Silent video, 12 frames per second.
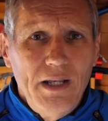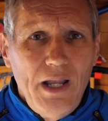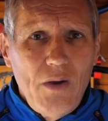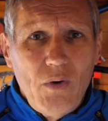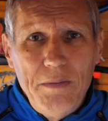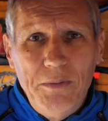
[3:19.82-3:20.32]

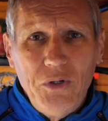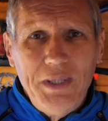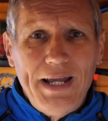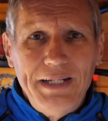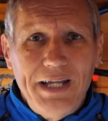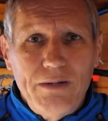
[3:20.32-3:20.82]
Now, I put
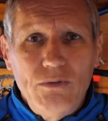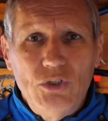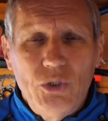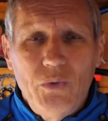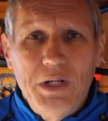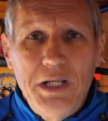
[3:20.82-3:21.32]
that down
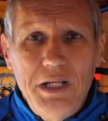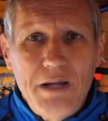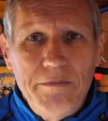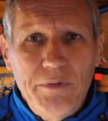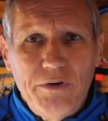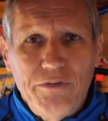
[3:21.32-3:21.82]
to a
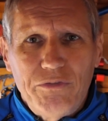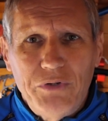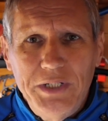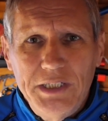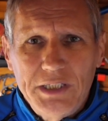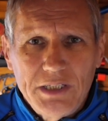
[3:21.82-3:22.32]
number of
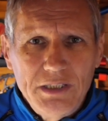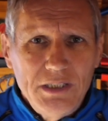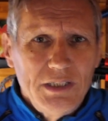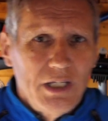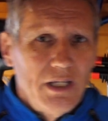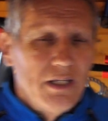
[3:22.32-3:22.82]

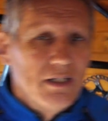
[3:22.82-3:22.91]
reasons.